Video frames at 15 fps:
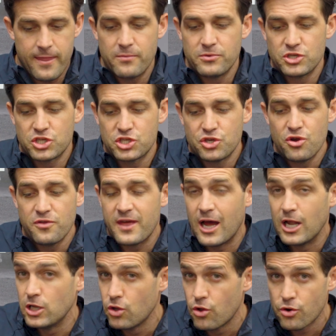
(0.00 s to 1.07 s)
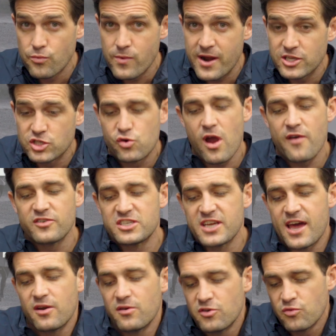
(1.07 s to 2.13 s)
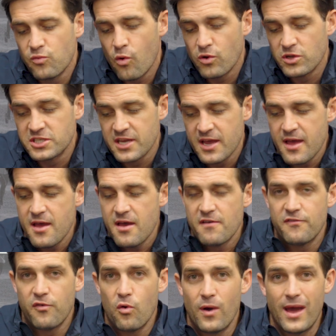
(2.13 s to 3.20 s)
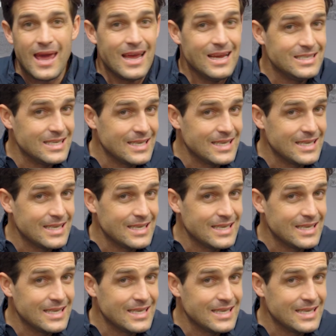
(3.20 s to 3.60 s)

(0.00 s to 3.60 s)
It was a shoe that a lot of runners gravitated towards for easy